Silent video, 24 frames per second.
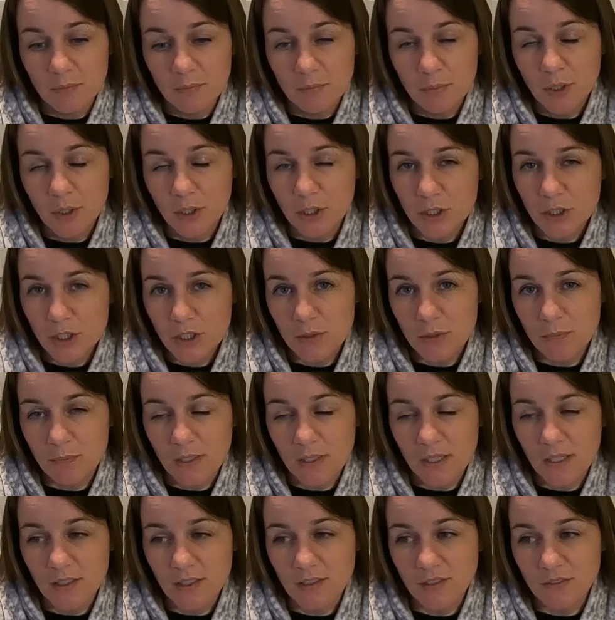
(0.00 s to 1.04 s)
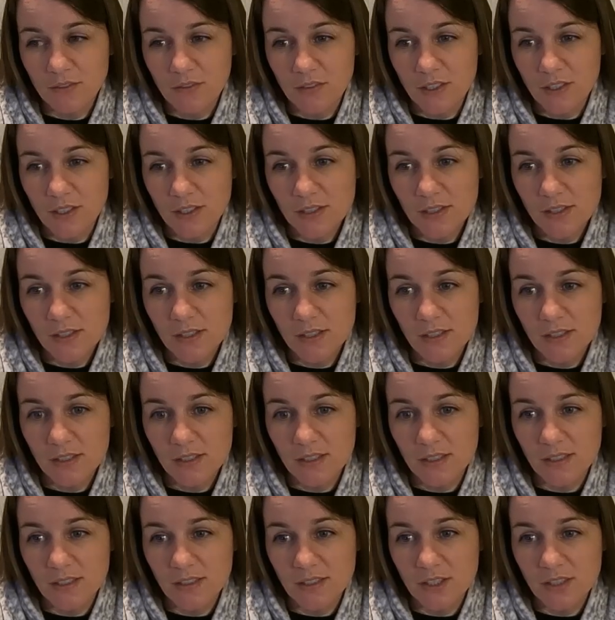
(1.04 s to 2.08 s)
pushed because of this,
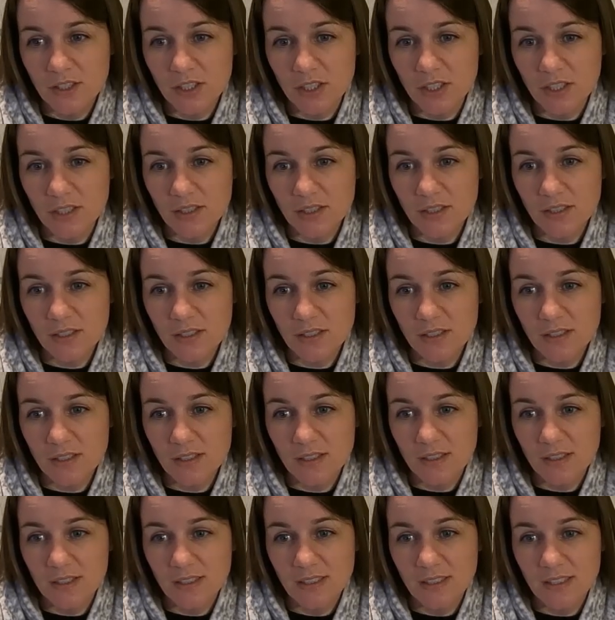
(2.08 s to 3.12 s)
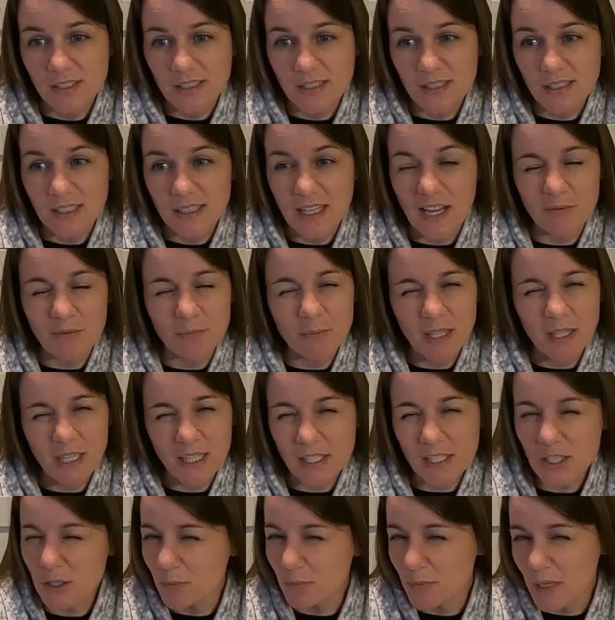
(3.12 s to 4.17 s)
because it's just, I'm
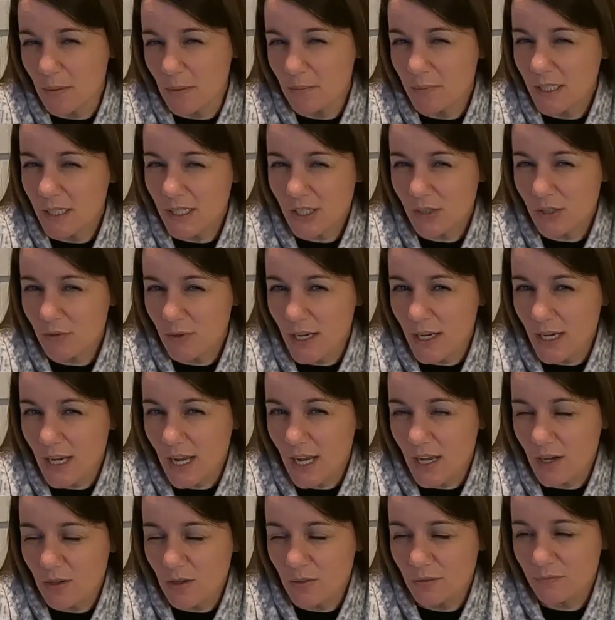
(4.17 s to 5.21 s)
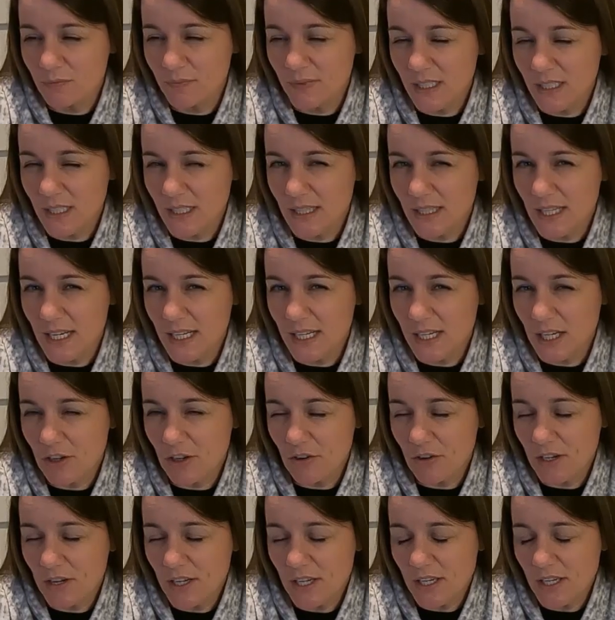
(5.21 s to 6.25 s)
getting some numbness right now in that
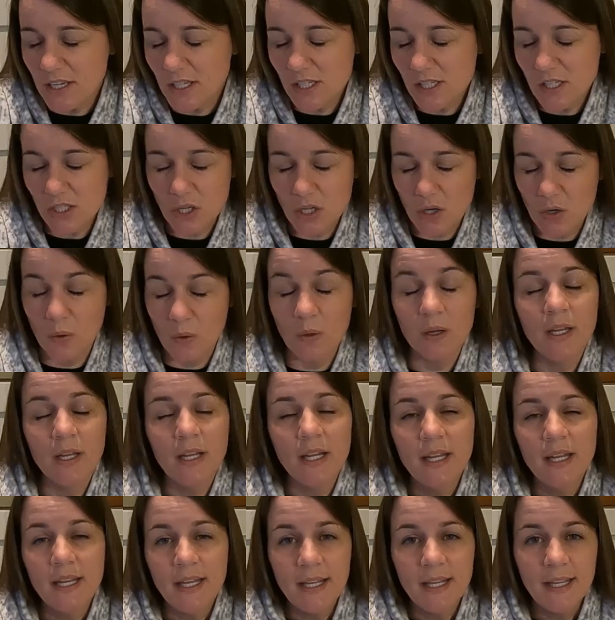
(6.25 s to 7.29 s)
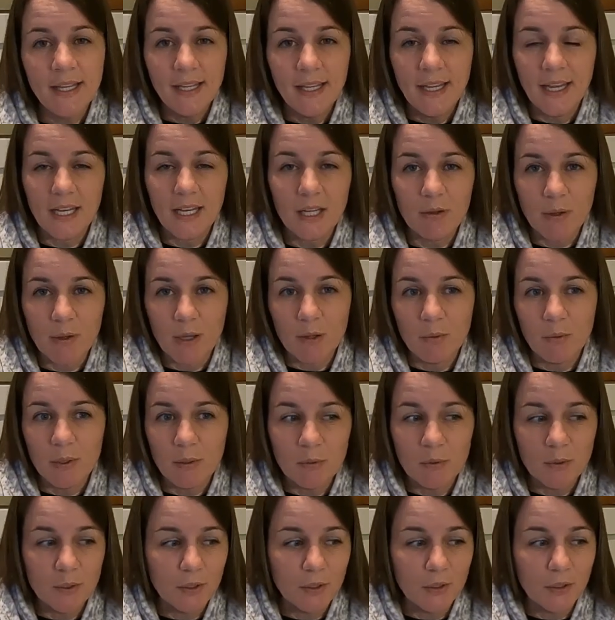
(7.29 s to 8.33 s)
area. So anyway, we
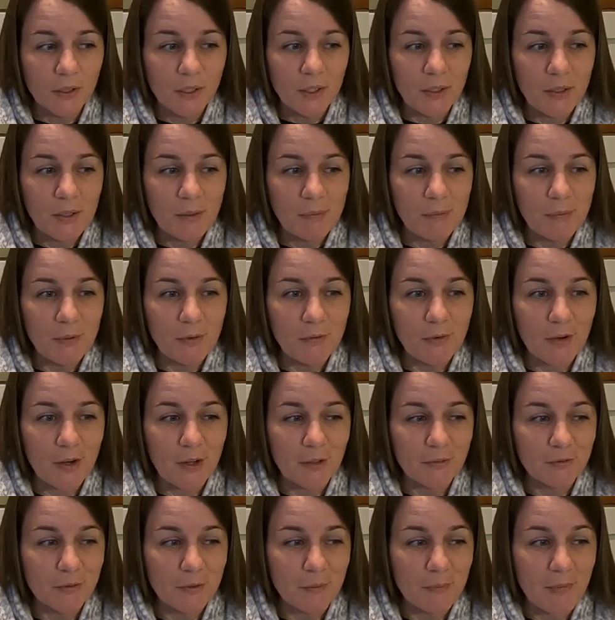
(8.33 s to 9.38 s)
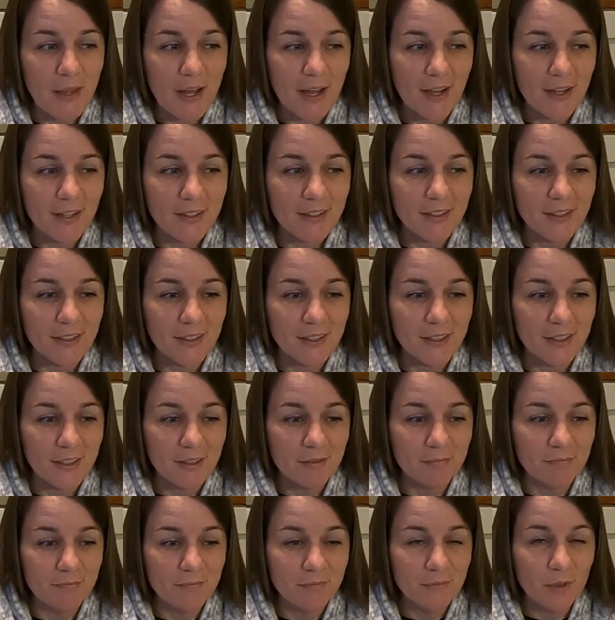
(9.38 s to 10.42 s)
will move on from that.
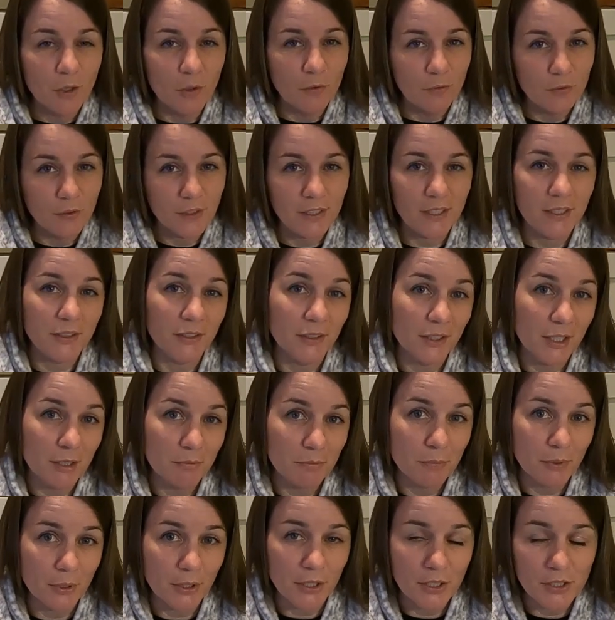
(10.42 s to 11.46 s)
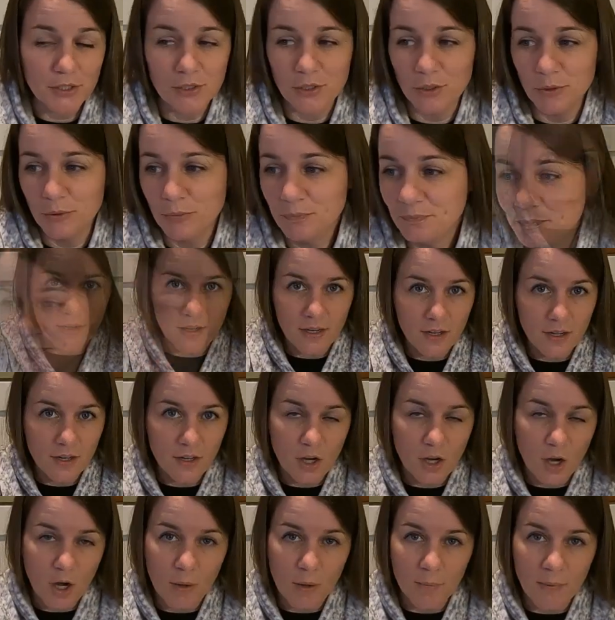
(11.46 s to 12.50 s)
Hopefully heal up pretty soon. I got a
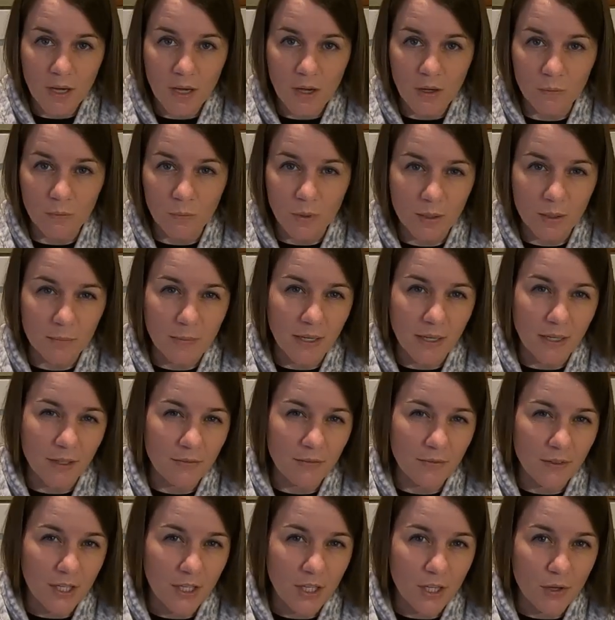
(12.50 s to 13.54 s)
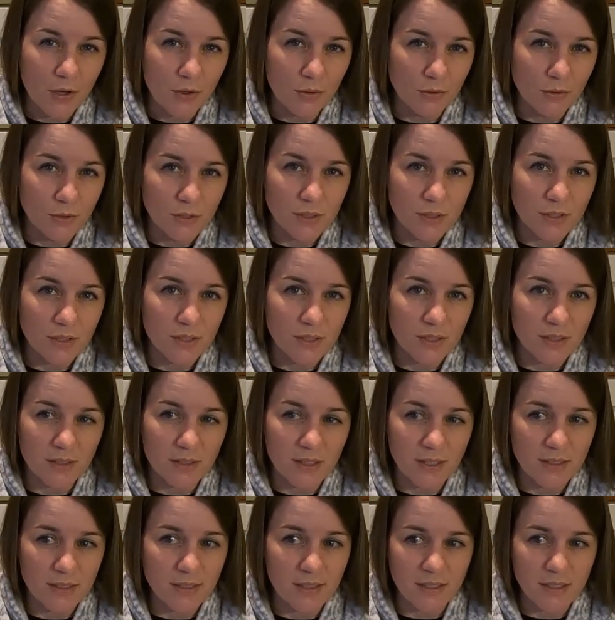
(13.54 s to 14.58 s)
comment on one of my videos
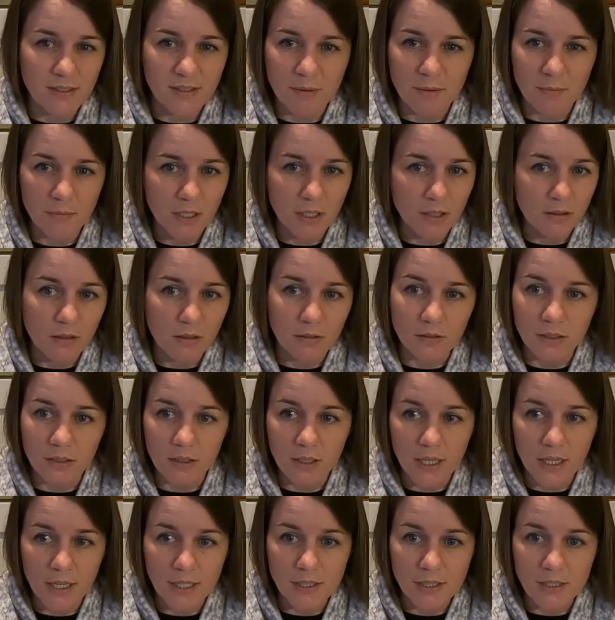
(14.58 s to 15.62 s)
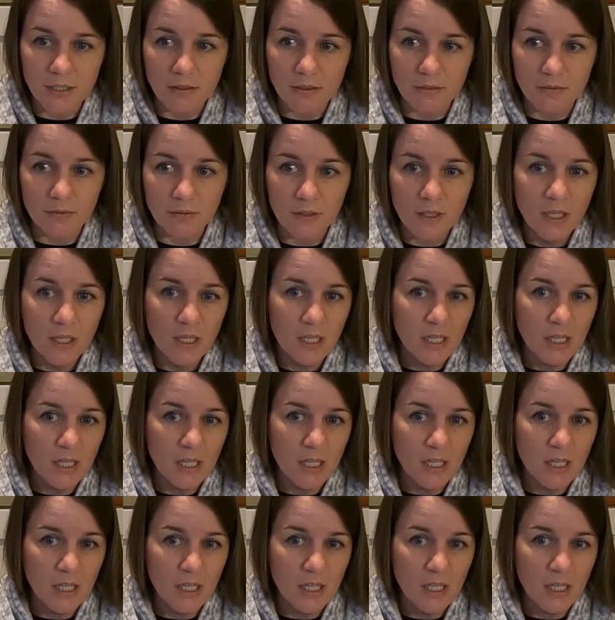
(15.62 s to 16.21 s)
that said something along the lines of,